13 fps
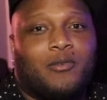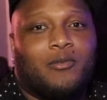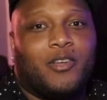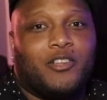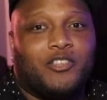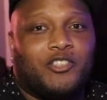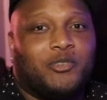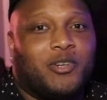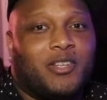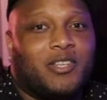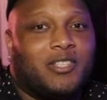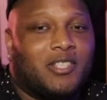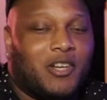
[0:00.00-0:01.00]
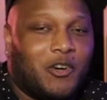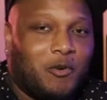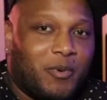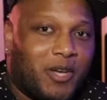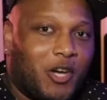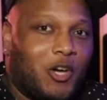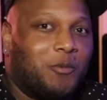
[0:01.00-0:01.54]
enjoy this. I hope
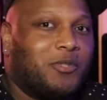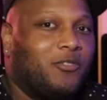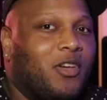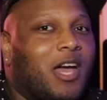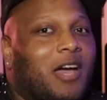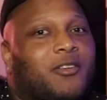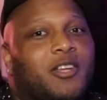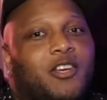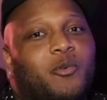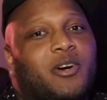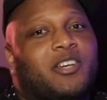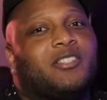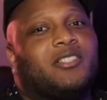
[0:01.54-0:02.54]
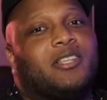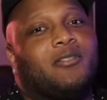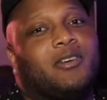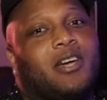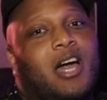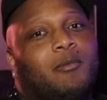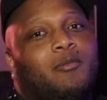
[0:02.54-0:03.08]
it helps. If you have any questions, leave a
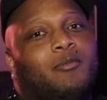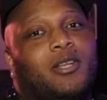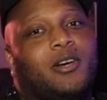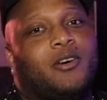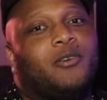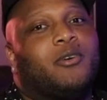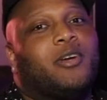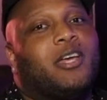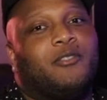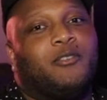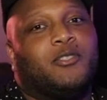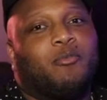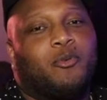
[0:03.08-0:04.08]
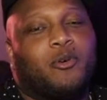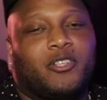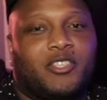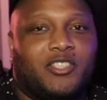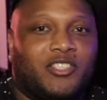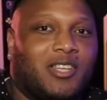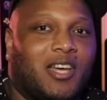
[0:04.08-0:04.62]
comment below. If you support
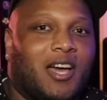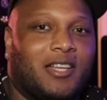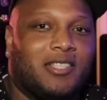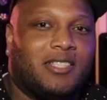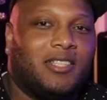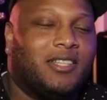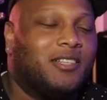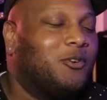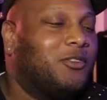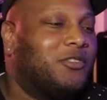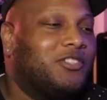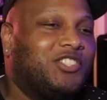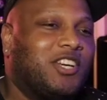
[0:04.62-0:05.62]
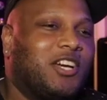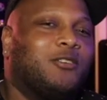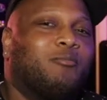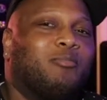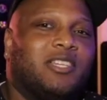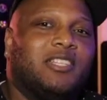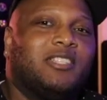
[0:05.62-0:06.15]
this content or this channel,
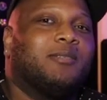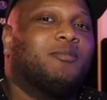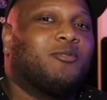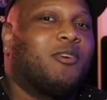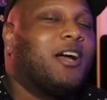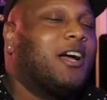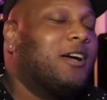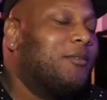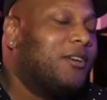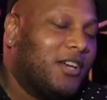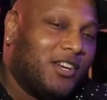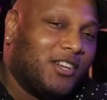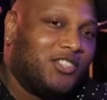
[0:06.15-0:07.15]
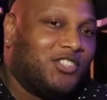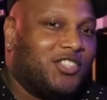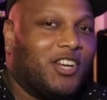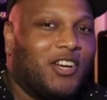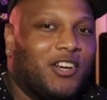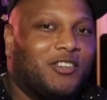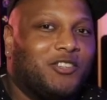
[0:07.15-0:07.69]
please subscribe,
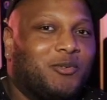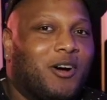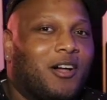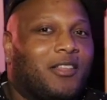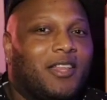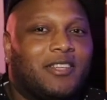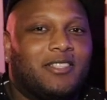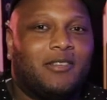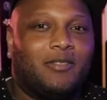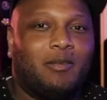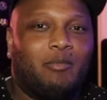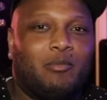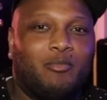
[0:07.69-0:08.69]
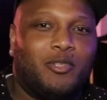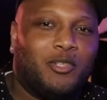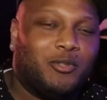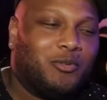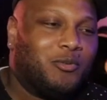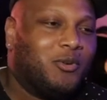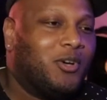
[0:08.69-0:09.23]
share, do all of that stuff that people
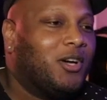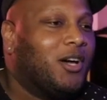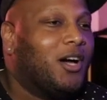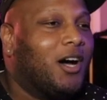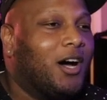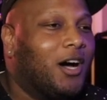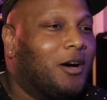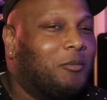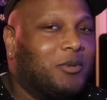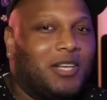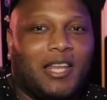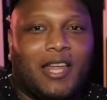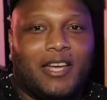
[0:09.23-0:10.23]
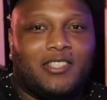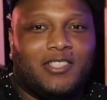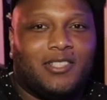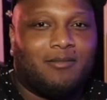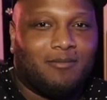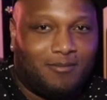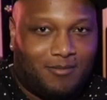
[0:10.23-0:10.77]
do um, when they like
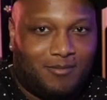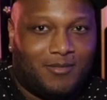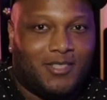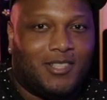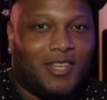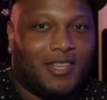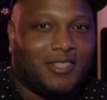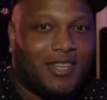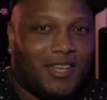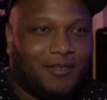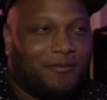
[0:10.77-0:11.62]
shit. Till next time.